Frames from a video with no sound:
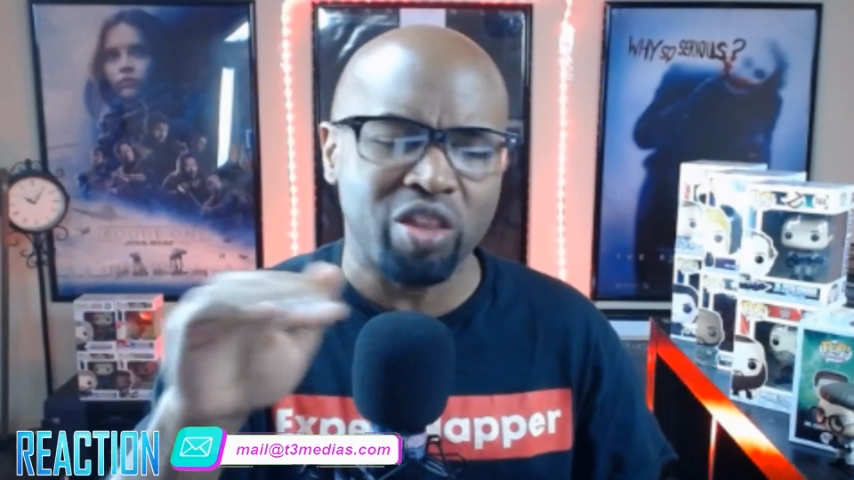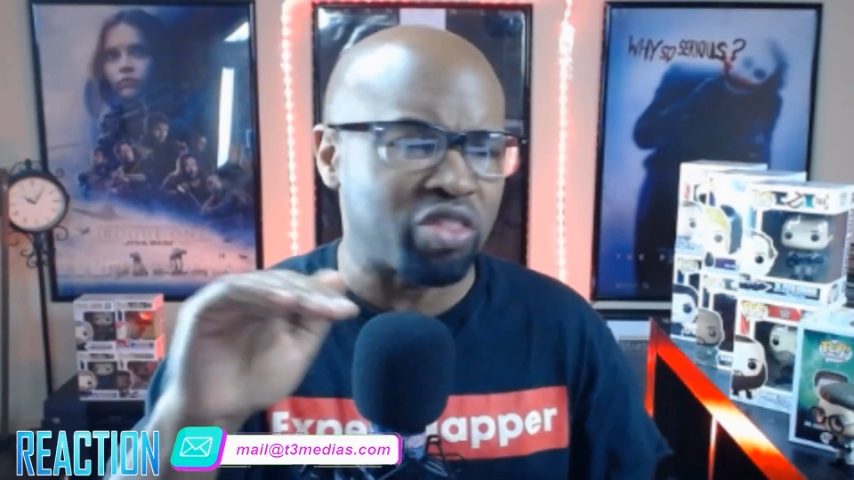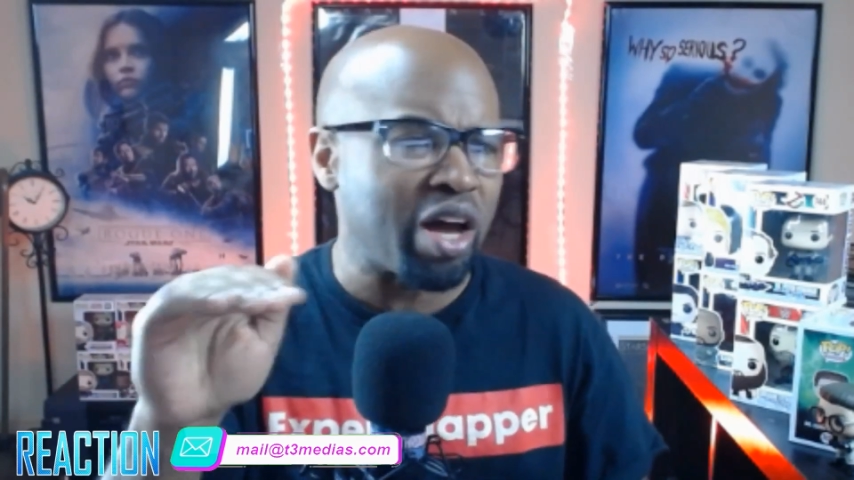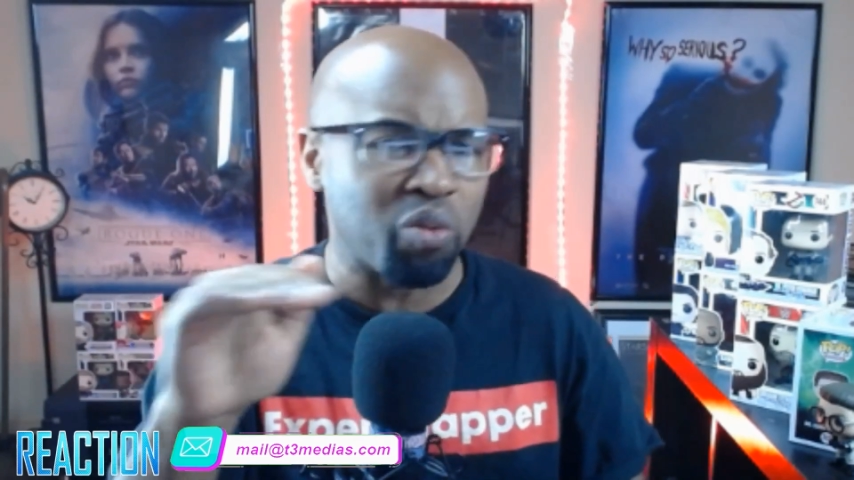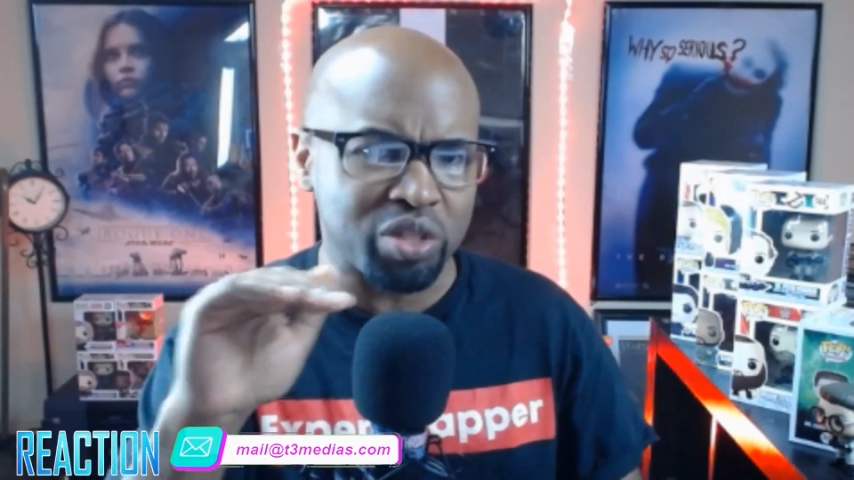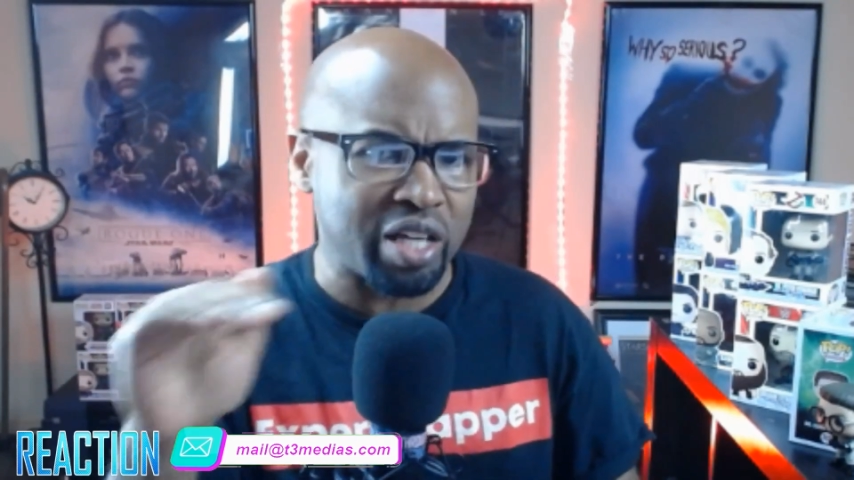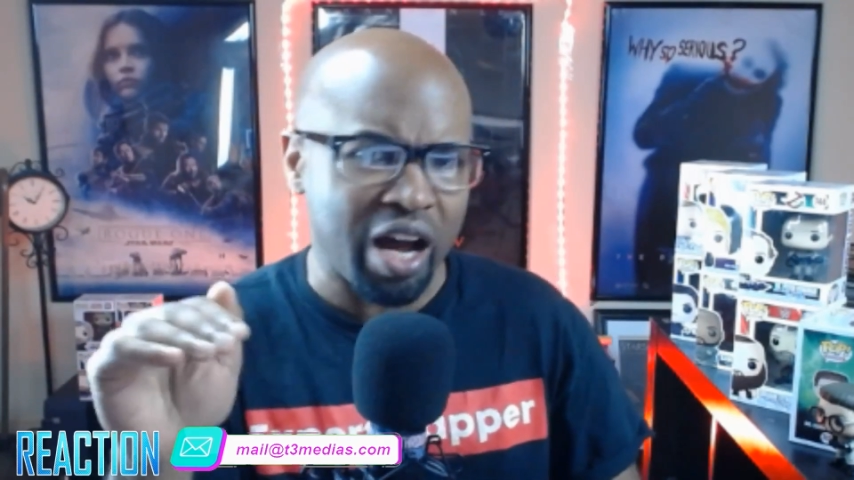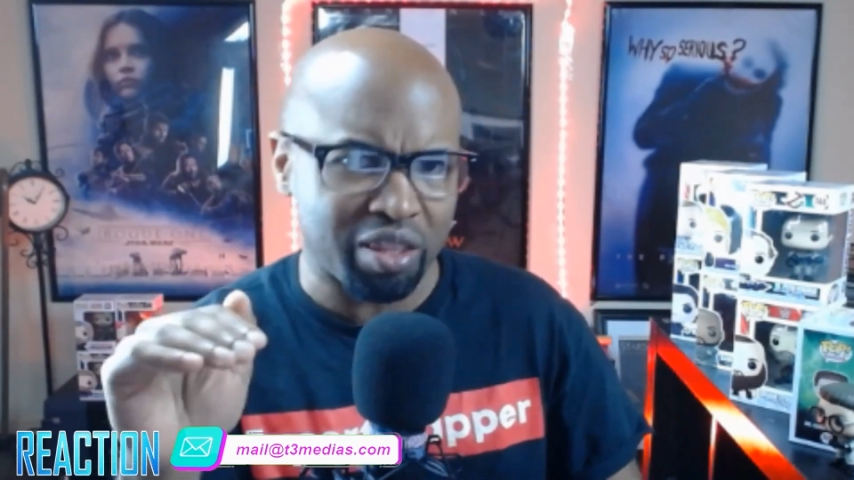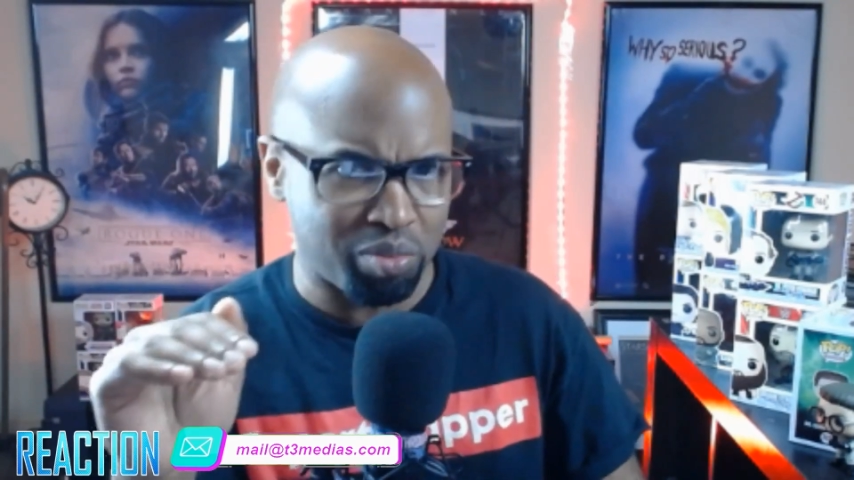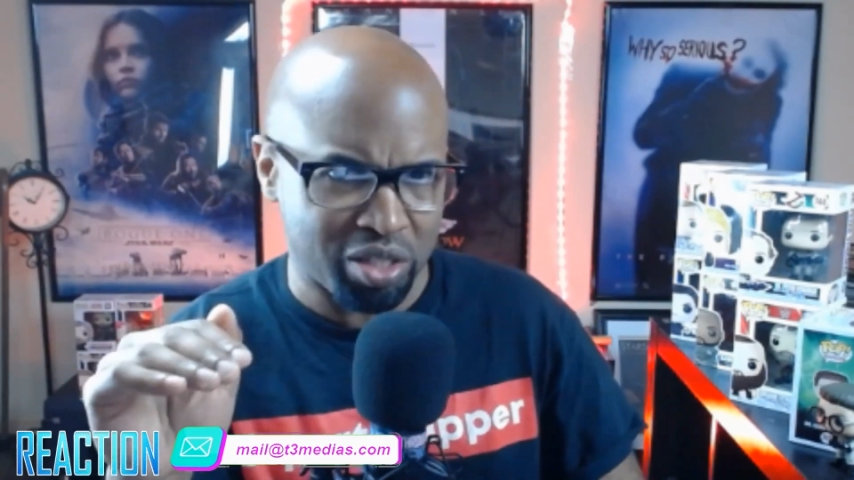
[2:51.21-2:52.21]
that that was
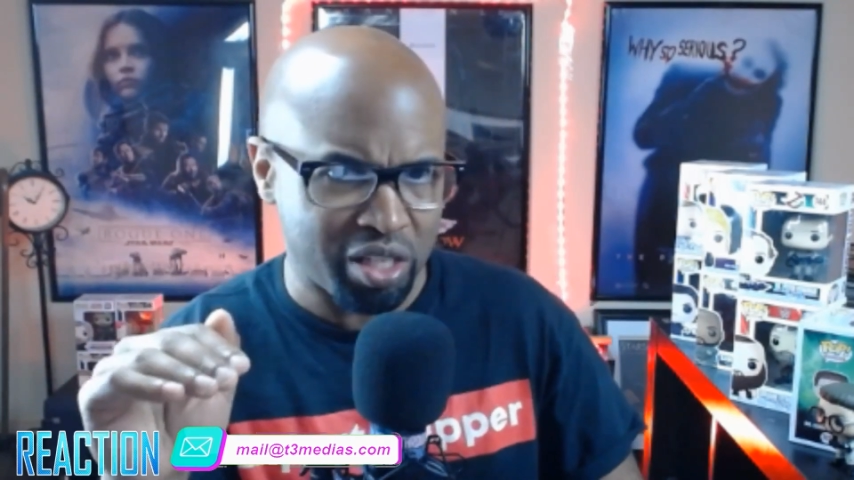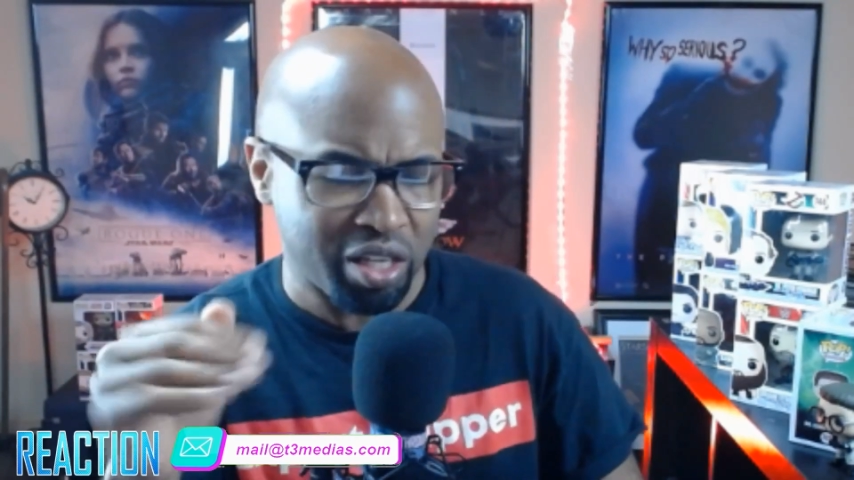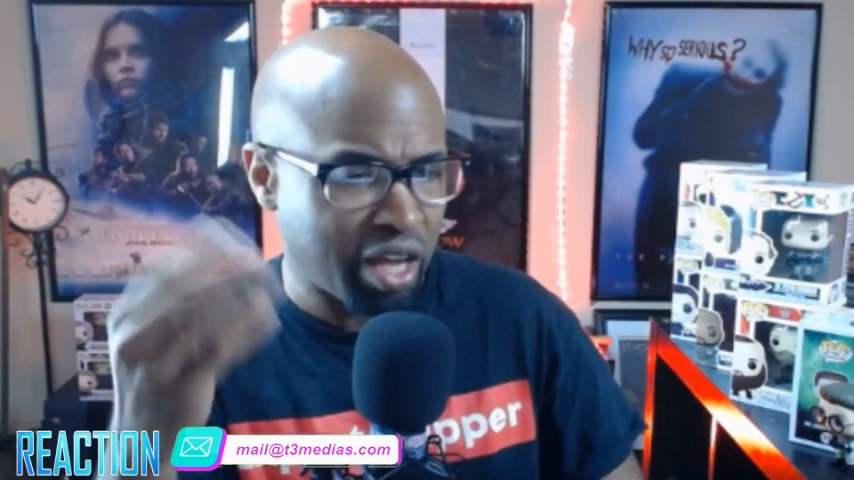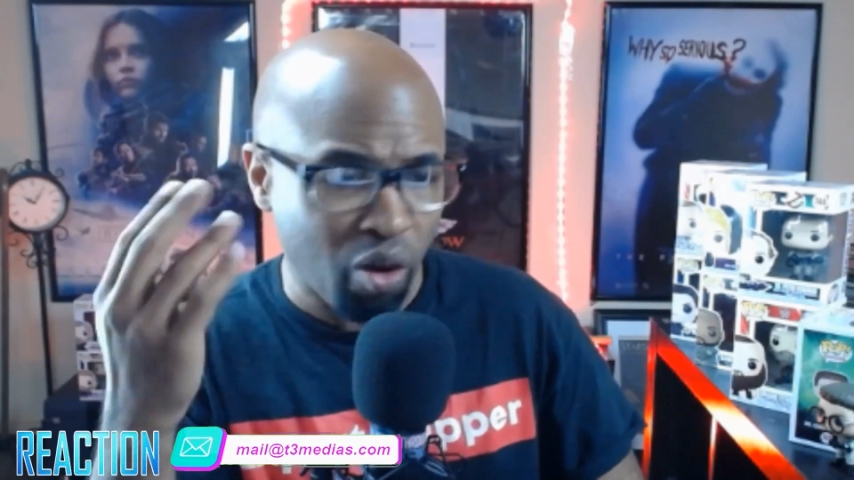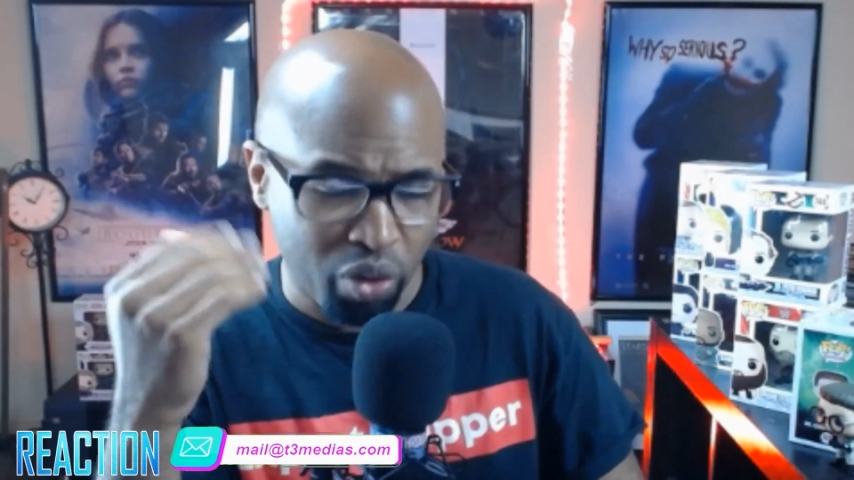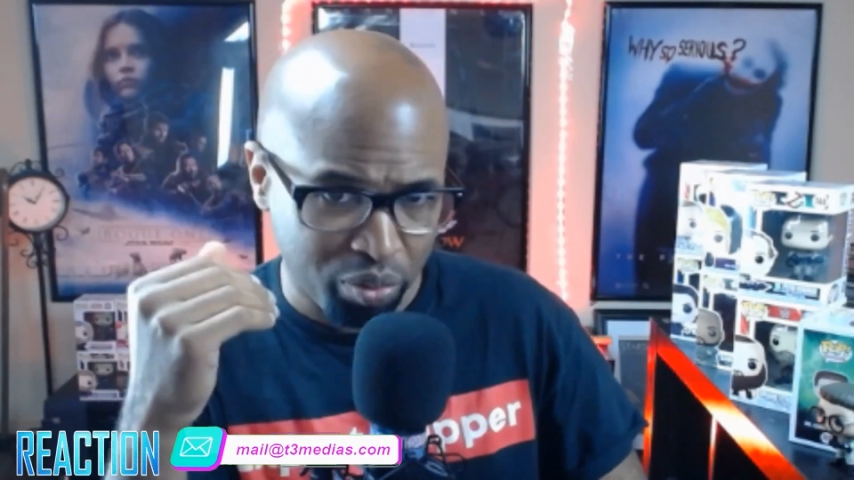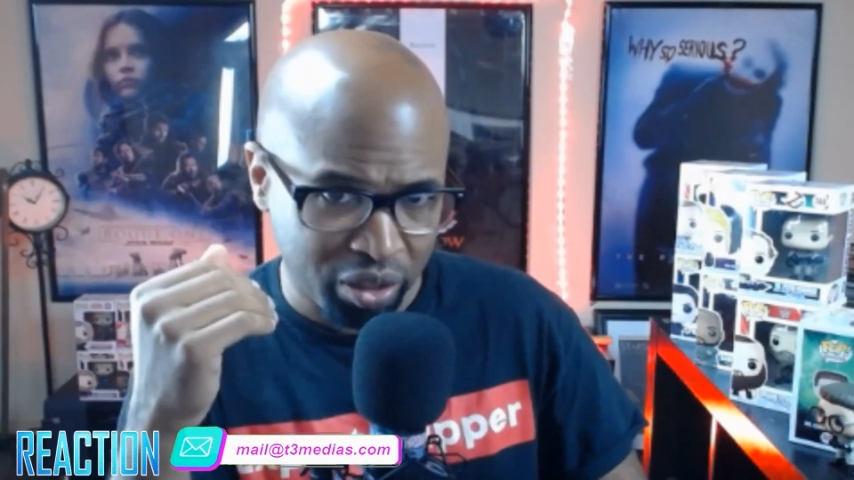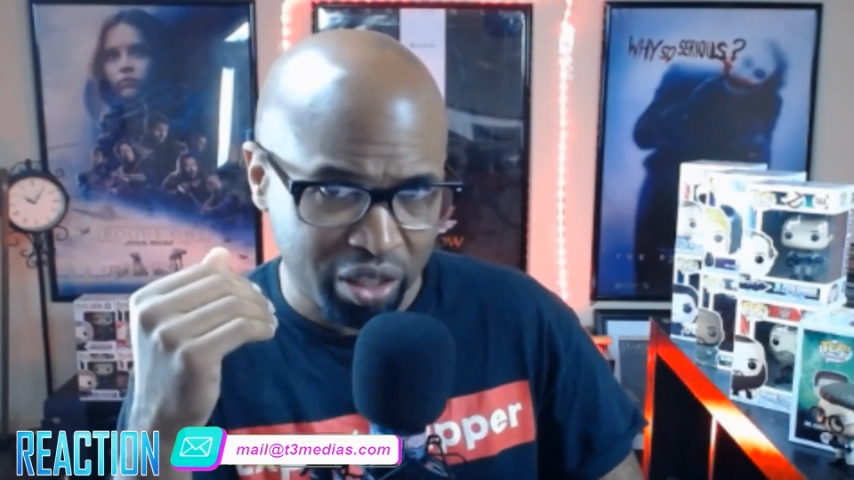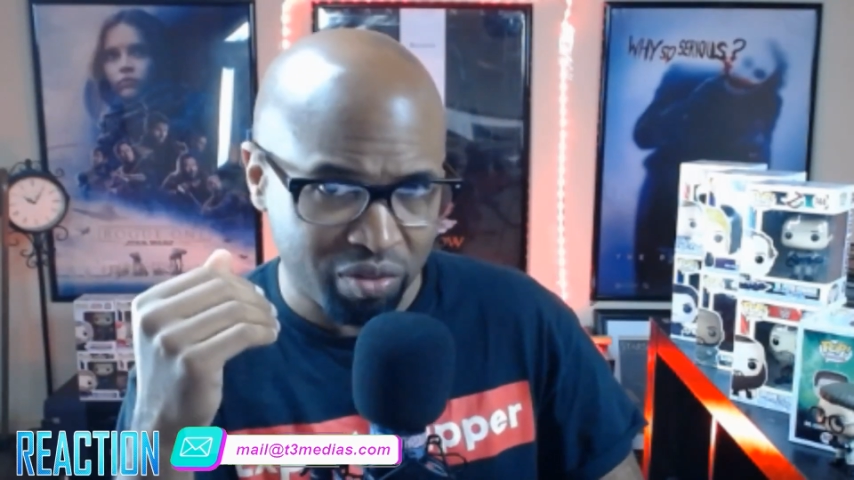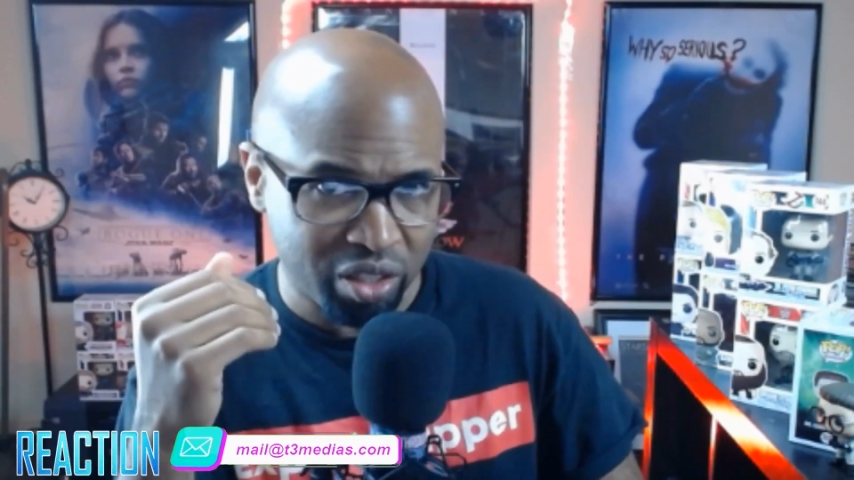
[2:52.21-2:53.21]
Gotham City, I would have
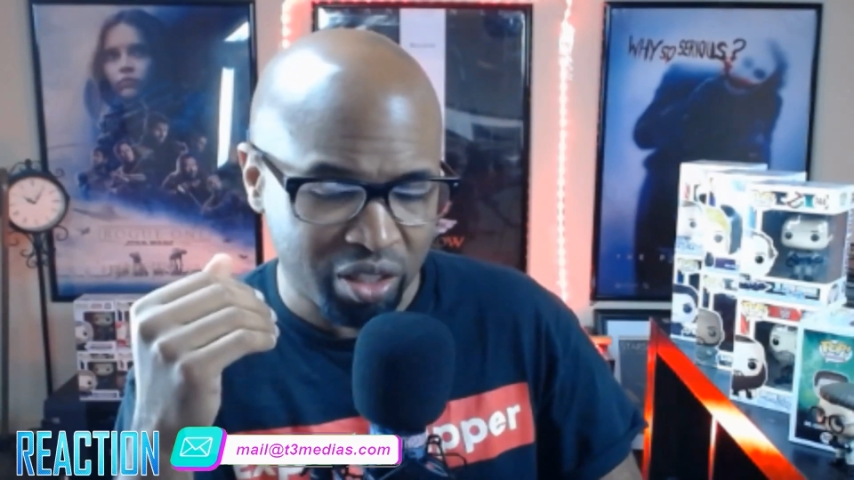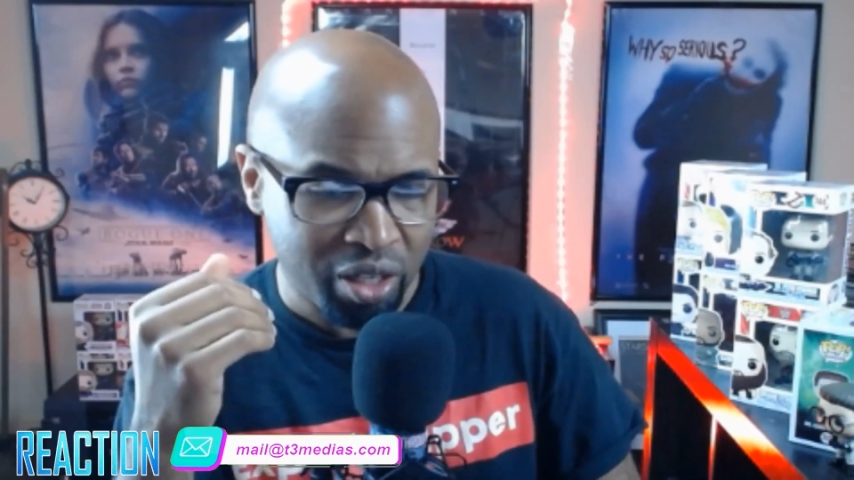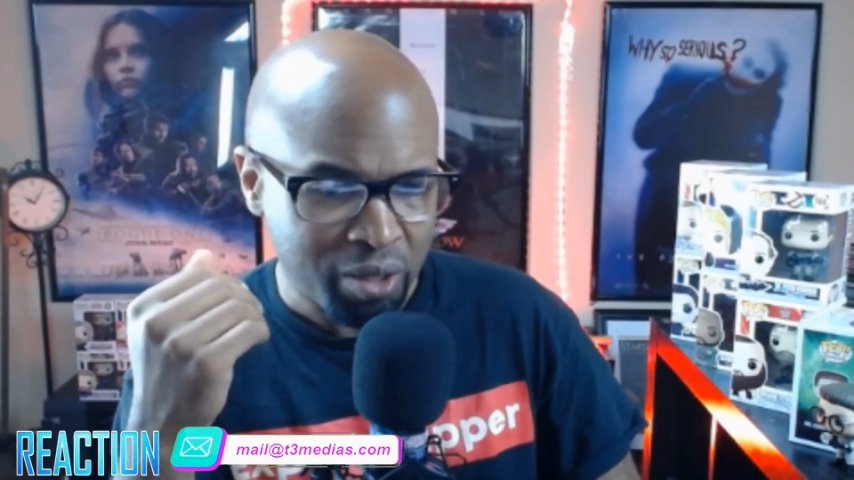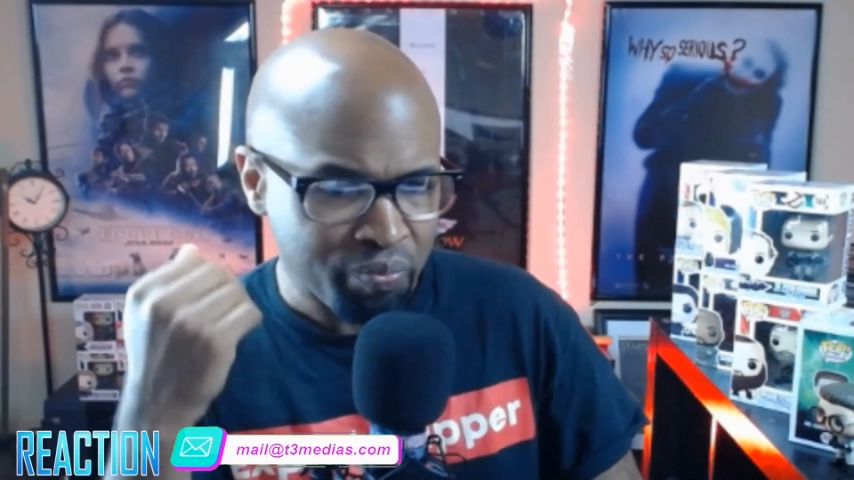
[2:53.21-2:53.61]
believed it.